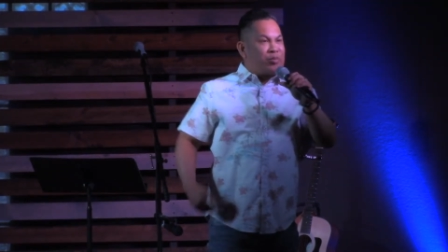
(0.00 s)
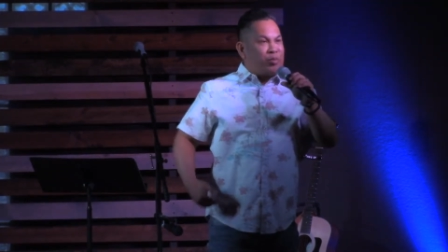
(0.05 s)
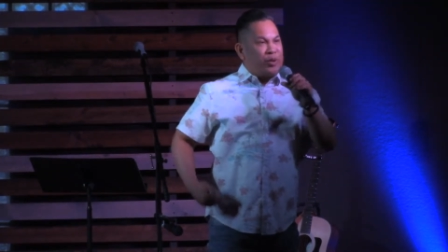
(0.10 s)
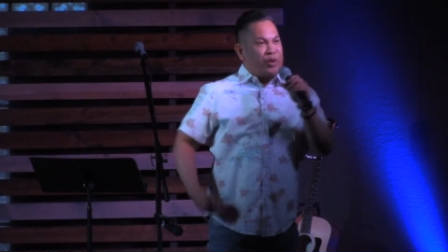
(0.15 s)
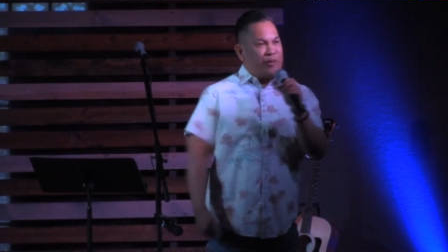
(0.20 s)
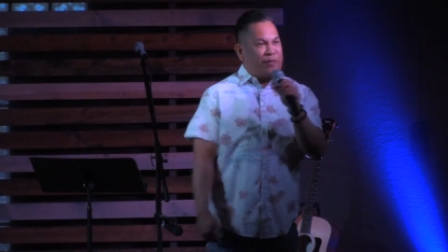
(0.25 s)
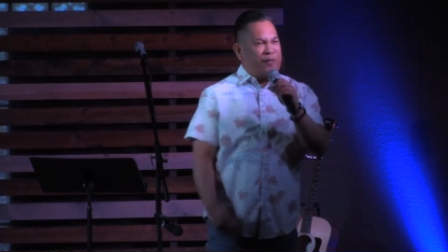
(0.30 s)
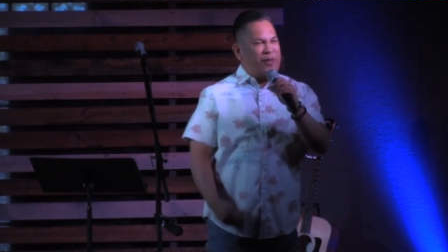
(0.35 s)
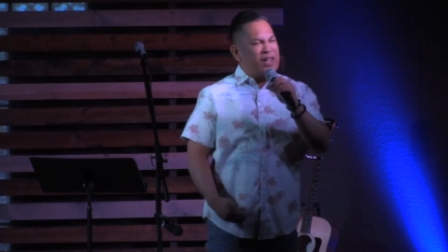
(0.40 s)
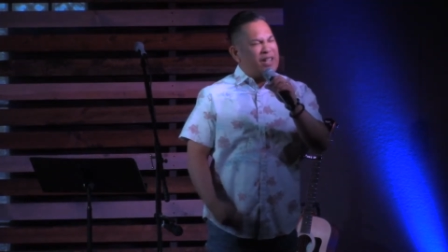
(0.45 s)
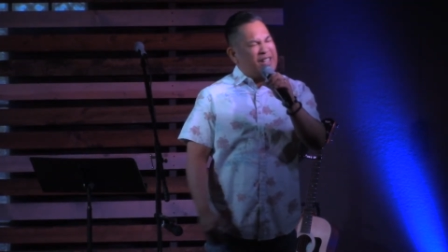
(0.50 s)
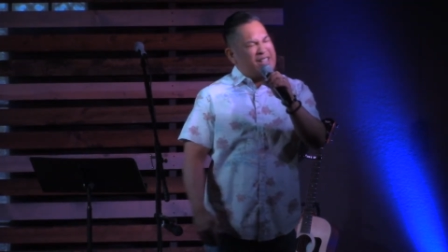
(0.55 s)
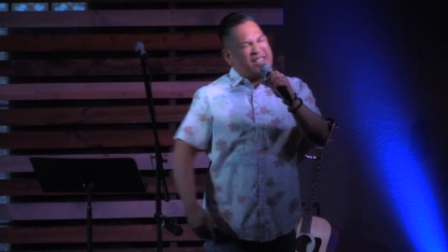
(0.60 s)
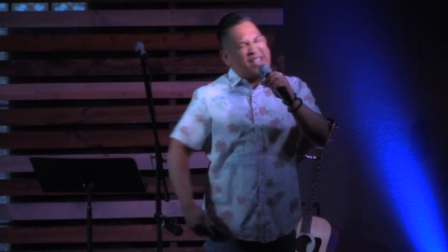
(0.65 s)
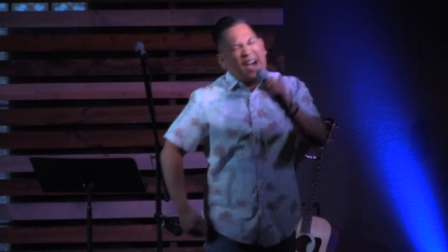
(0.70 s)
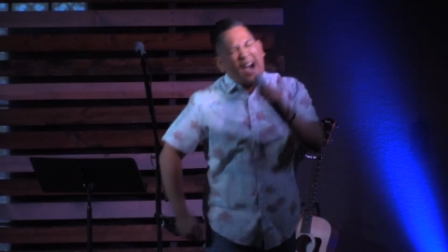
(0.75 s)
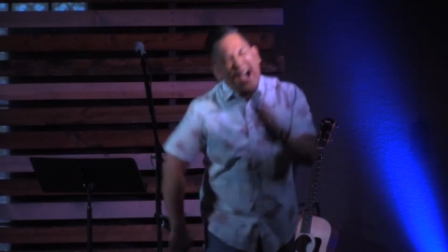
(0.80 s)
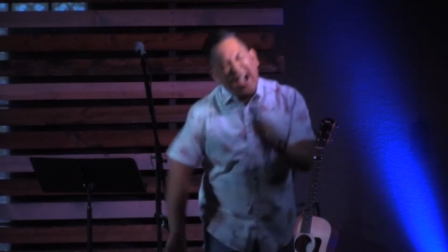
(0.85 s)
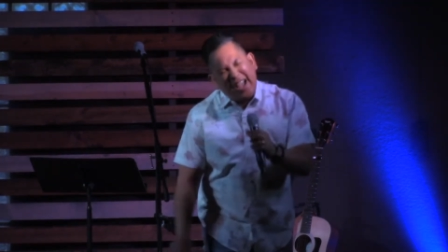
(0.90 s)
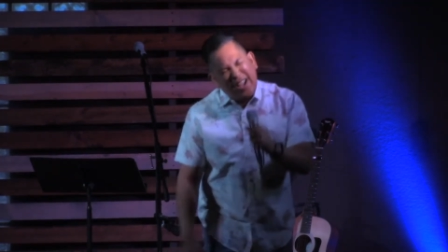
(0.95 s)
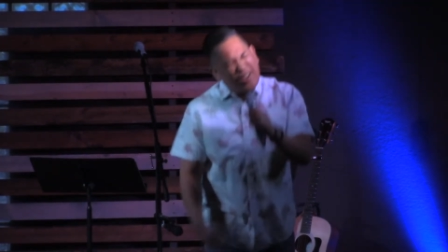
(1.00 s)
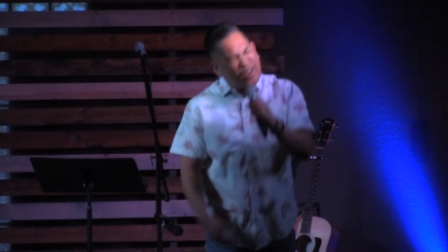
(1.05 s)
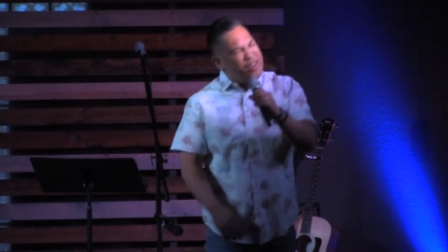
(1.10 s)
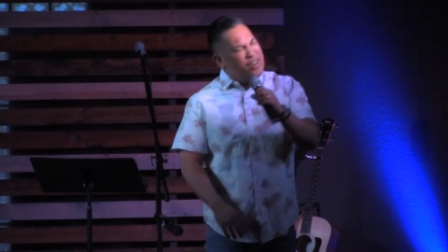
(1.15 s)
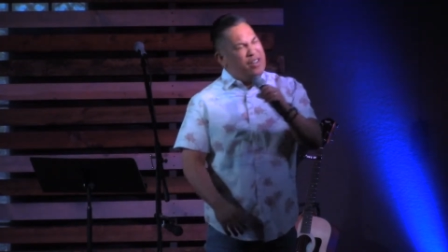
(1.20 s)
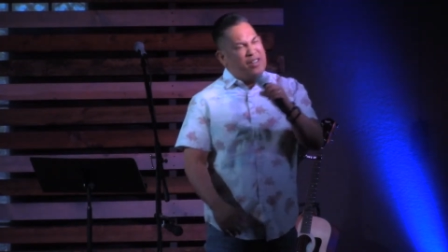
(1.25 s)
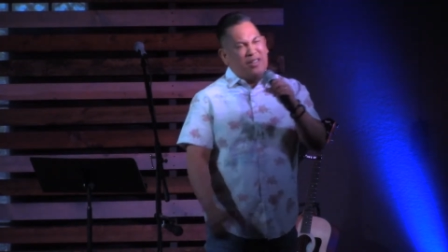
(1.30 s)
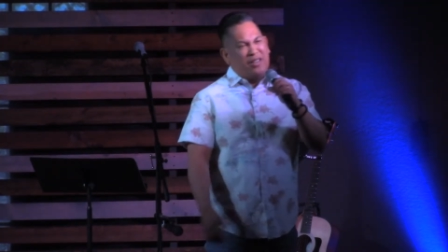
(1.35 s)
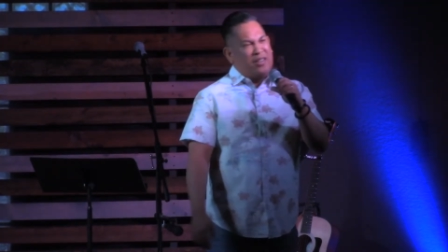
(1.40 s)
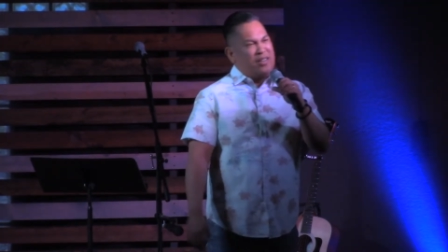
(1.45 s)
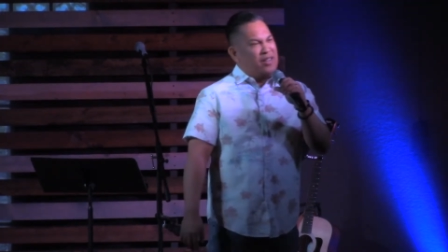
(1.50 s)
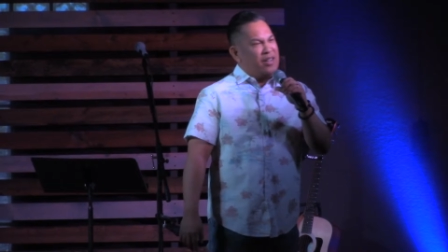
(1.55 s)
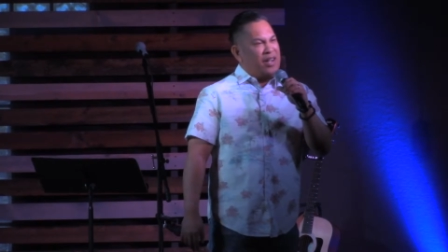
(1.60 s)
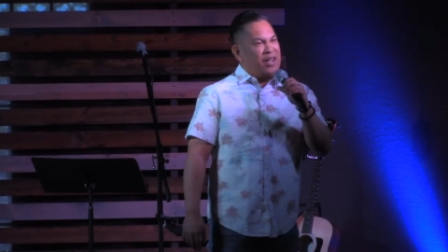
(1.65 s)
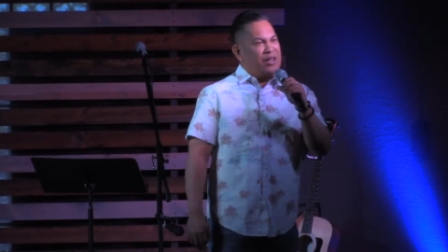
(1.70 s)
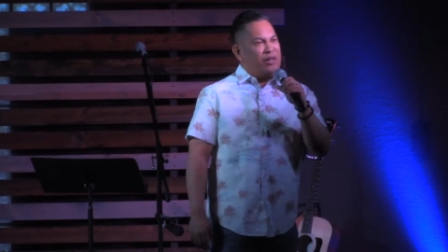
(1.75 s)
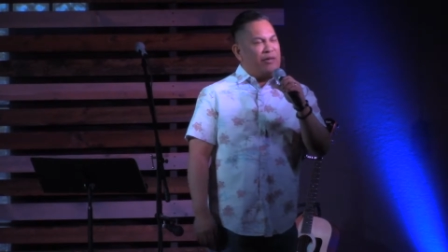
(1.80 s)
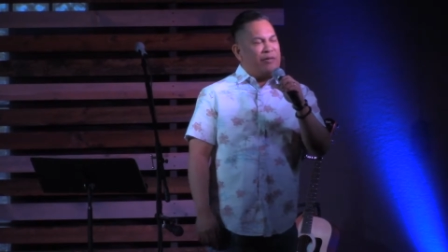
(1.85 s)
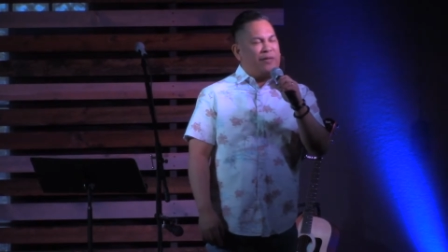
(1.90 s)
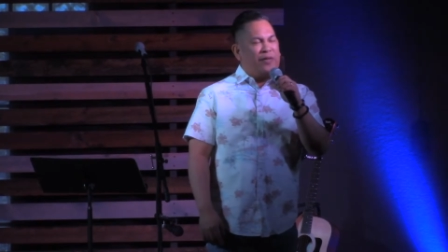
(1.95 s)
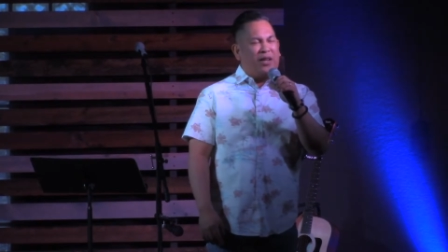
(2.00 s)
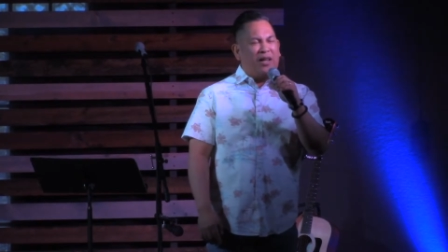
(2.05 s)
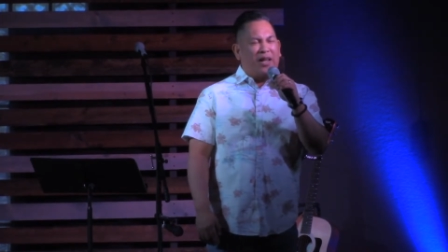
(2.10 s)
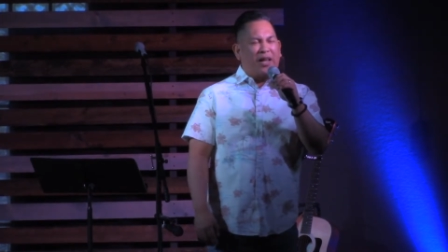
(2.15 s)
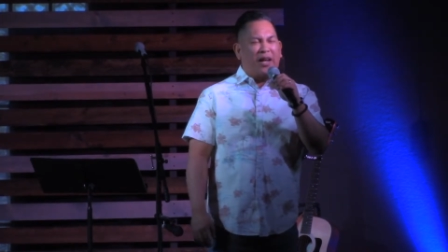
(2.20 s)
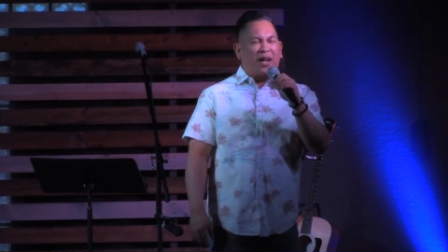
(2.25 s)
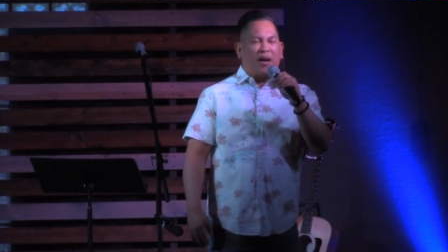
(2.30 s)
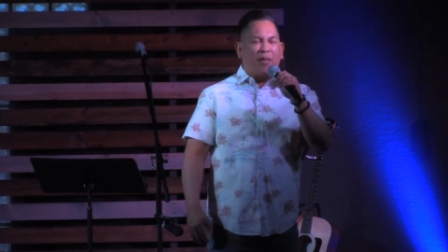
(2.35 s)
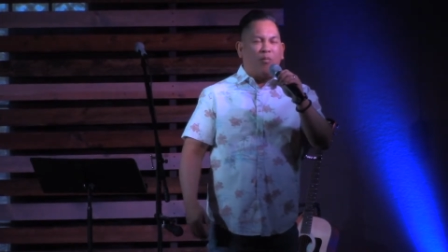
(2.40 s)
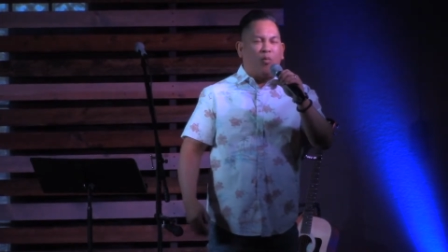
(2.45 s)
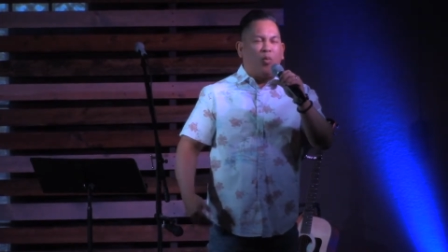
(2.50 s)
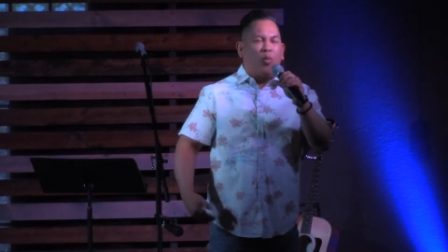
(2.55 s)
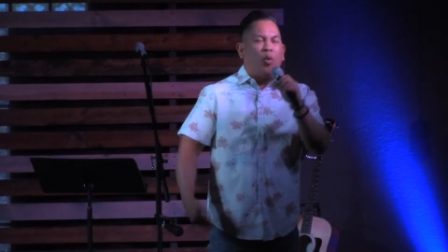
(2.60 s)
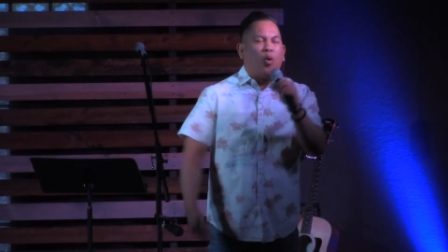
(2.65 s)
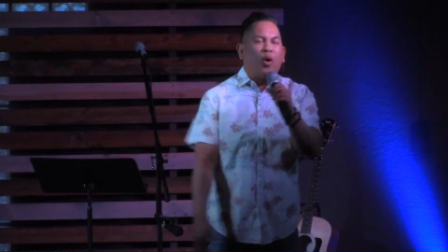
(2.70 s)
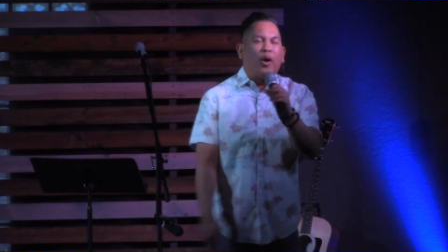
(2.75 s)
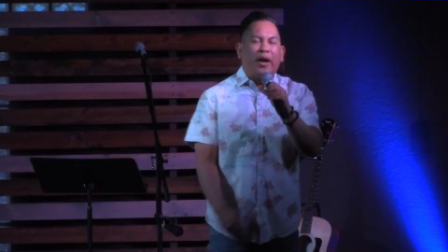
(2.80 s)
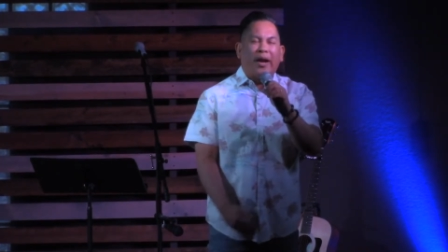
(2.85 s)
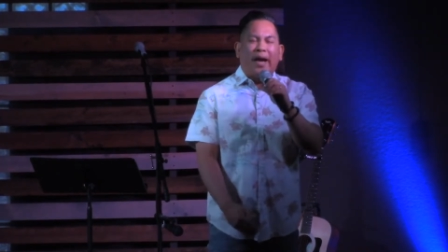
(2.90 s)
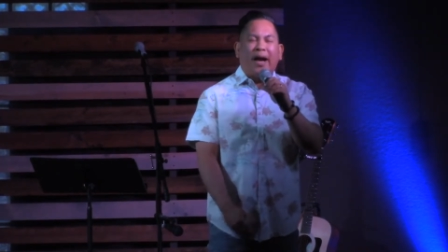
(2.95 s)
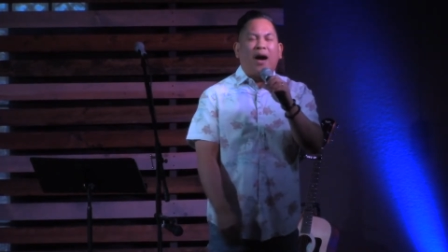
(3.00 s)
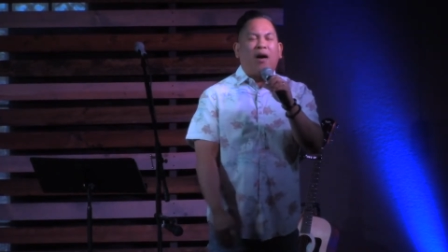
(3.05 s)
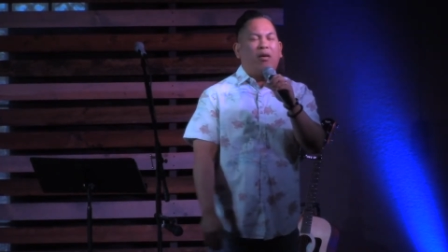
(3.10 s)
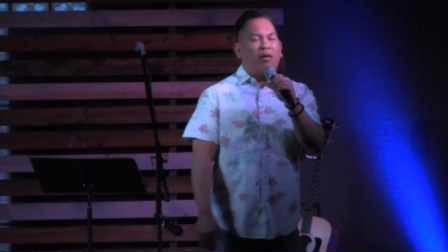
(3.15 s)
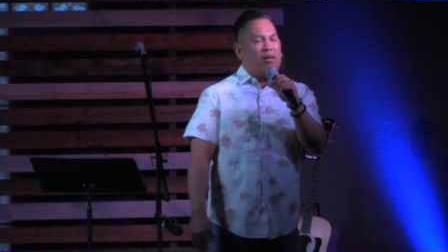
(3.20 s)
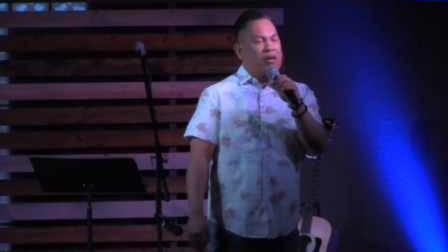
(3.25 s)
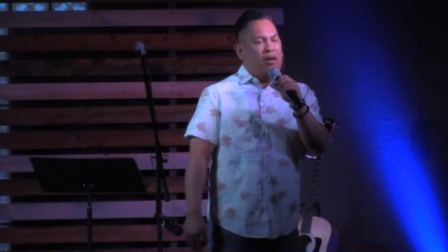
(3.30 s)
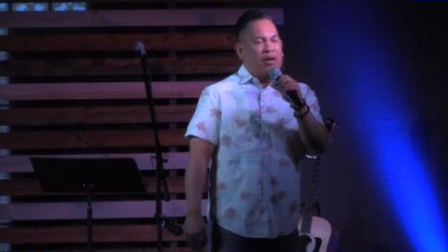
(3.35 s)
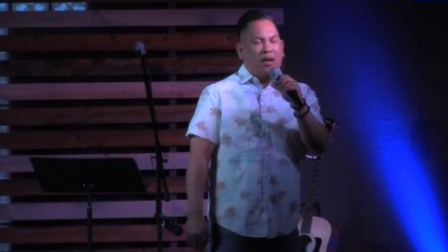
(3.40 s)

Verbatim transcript: when you're feeling tired and you feel like I'm worn out,